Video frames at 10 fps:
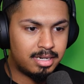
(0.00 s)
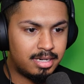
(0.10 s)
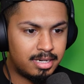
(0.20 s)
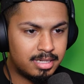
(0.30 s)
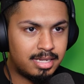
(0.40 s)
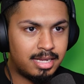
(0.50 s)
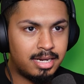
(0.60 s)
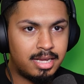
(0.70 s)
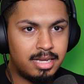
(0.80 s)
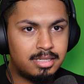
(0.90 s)
in this day and
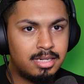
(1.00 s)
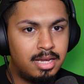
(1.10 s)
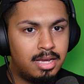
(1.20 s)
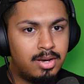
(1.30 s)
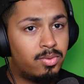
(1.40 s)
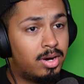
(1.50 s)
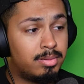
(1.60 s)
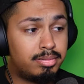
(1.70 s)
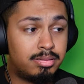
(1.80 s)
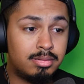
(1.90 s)
age. Well,
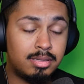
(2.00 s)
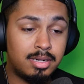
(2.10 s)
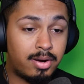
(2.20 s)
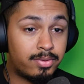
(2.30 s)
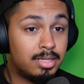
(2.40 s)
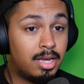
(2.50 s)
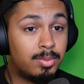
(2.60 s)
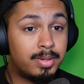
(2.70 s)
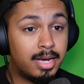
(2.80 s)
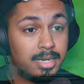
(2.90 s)
pff, I really hope
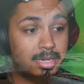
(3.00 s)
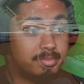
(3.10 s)
not. I